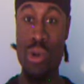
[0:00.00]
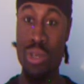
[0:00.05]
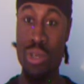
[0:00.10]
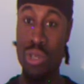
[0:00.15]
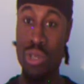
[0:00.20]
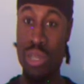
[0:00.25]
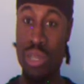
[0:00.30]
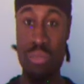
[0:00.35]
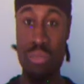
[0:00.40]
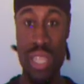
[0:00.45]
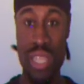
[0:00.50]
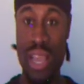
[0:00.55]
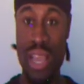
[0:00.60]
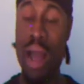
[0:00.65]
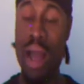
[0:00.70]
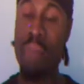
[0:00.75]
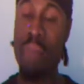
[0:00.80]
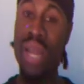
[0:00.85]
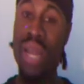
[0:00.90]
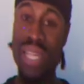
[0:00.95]
You see what I'm saying?
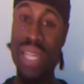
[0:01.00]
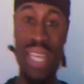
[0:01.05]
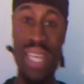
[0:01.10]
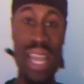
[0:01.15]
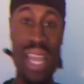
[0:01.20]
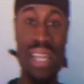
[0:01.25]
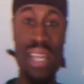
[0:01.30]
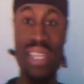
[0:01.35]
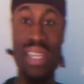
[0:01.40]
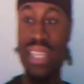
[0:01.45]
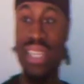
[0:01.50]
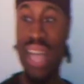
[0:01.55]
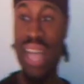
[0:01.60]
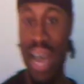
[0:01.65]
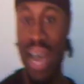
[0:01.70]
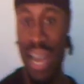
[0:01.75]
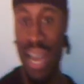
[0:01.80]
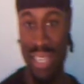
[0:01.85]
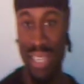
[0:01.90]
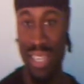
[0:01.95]
I'm not taking
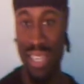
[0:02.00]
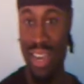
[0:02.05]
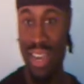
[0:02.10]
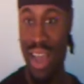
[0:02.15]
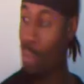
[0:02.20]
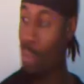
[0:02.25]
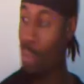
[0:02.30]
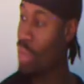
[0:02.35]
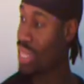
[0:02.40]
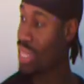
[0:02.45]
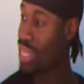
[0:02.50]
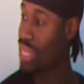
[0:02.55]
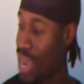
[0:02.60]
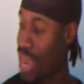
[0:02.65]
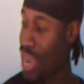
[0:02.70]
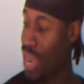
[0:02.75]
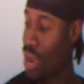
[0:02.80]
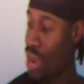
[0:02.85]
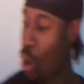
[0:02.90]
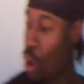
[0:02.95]
sides. I'm not
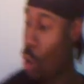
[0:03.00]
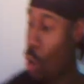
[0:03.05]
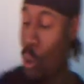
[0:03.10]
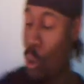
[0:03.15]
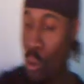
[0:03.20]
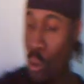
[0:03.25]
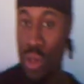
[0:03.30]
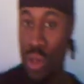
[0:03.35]
saying, oh,